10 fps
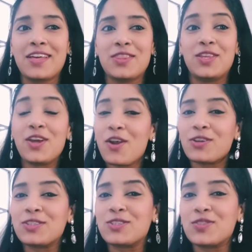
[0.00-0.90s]
there are
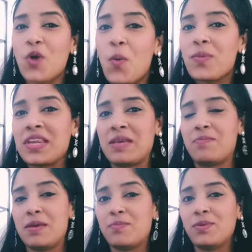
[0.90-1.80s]
so many
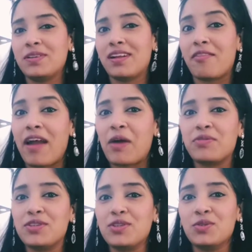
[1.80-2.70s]
people
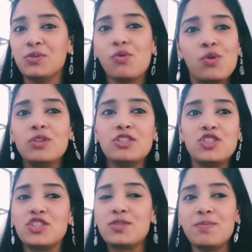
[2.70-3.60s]
around you who will
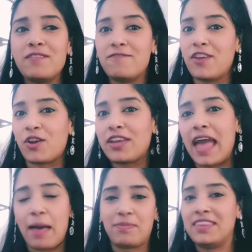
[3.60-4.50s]
just be very
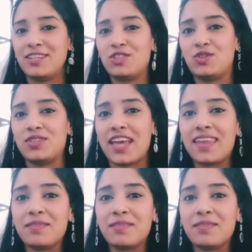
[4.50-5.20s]
happy that you did.